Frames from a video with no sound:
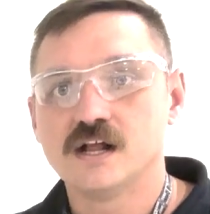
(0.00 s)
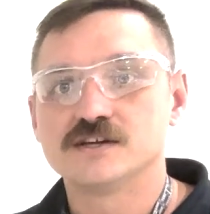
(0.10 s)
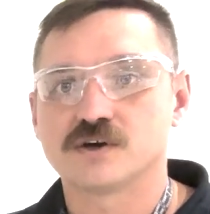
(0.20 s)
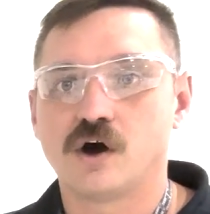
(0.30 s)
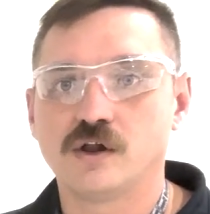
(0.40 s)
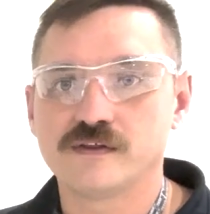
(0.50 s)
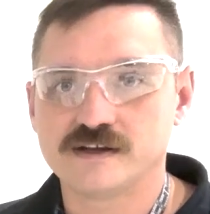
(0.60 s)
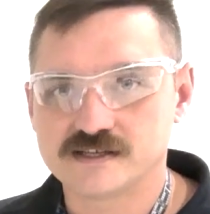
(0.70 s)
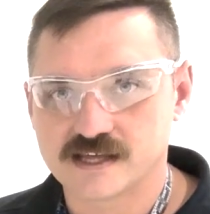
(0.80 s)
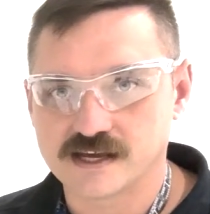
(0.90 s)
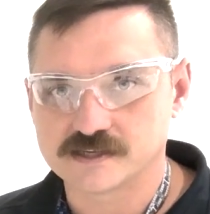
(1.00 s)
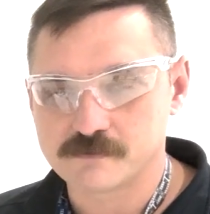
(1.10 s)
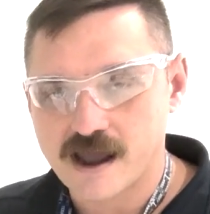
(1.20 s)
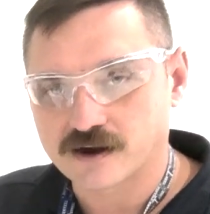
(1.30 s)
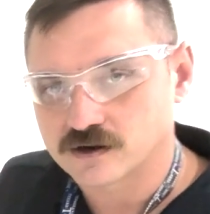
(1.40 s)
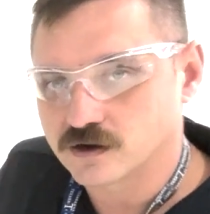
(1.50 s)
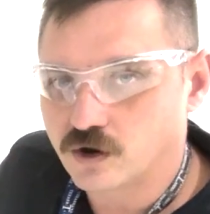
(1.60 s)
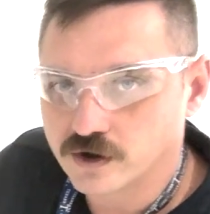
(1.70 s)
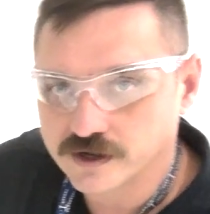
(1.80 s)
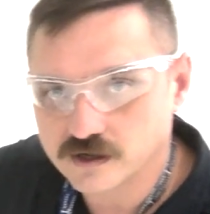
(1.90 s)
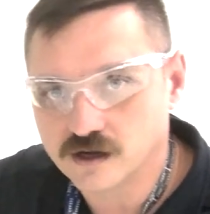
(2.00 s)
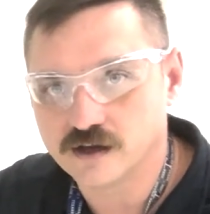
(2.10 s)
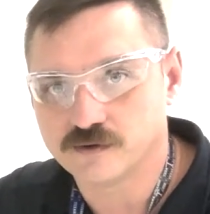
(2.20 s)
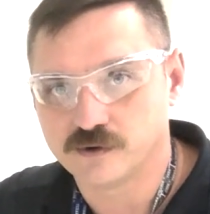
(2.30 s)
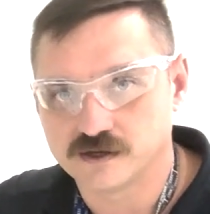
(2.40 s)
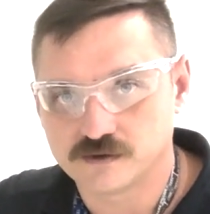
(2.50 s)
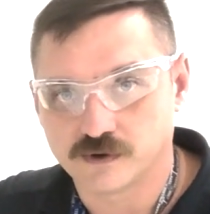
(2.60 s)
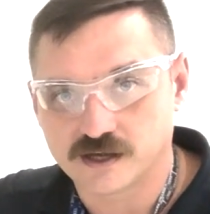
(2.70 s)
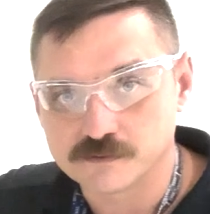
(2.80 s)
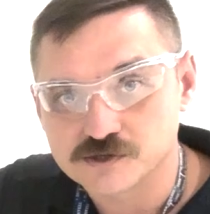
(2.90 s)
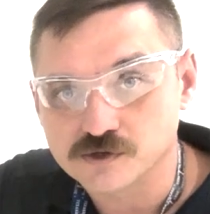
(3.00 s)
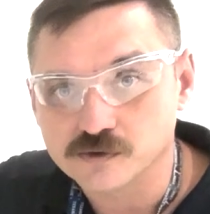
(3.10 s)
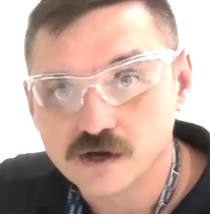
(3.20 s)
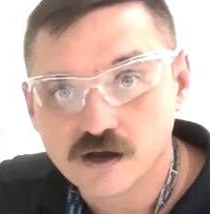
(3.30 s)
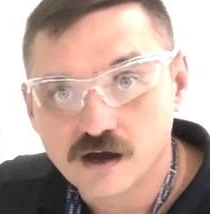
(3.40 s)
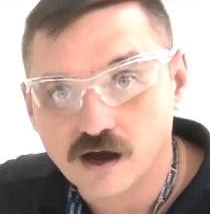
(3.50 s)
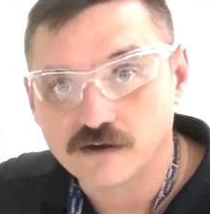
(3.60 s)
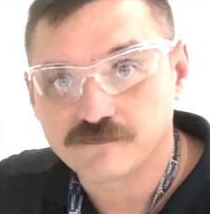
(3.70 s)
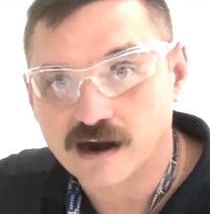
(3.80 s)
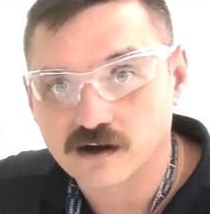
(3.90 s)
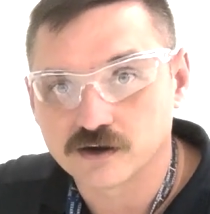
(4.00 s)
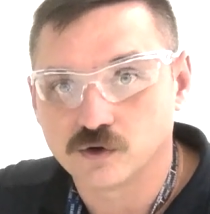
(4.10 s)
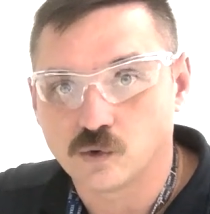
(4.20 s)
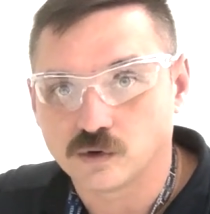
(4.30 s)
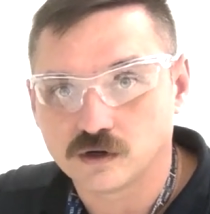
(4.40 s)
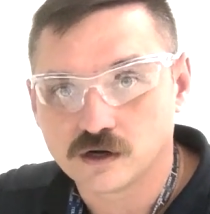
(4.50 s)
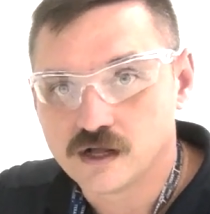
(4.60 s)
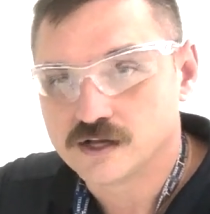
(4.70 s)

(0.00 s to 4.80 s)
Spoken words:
So all of these things matter on when it comes to firing order.